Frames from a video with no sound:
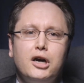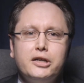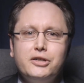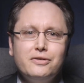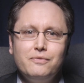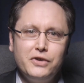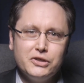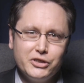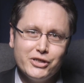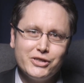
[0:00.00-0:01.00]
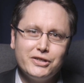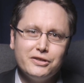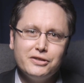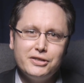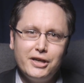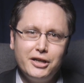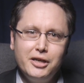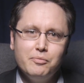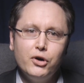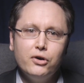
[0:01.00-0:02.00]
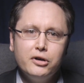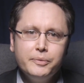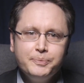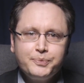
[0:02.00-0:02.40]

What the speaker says: God didn't feel distant anymore.